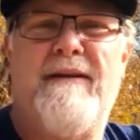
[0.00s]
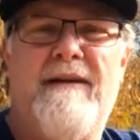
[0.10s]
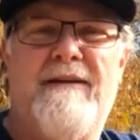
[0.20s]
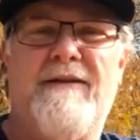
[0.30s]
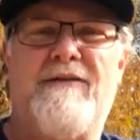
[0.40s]

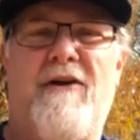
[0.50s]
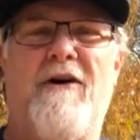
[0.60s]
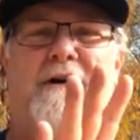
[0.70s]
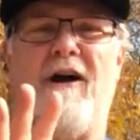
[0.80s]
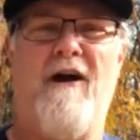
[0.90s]
is
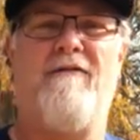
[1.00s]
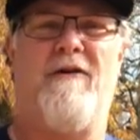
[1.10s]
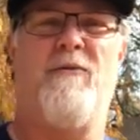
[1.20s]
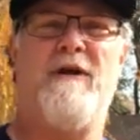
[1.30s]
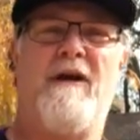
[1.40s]
our
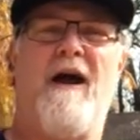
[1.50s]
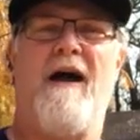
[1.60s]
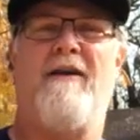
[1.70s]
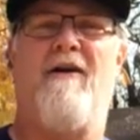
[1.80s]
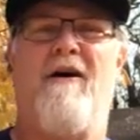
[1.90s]
cover we
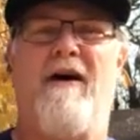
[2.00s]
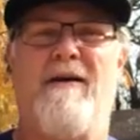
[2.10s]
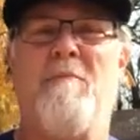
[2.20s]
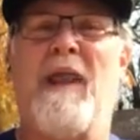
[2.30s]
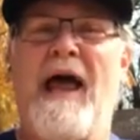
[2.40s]
got
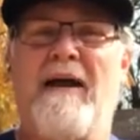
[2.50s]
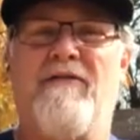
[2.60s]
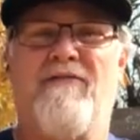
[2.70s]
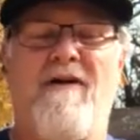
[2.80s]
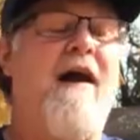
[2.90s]
on Black
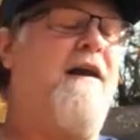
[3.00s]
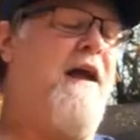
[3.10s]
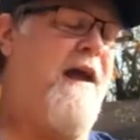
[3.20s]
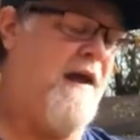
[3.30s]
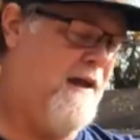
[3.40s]

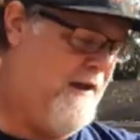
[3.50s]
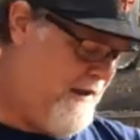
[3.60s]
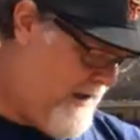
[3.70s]
Friday,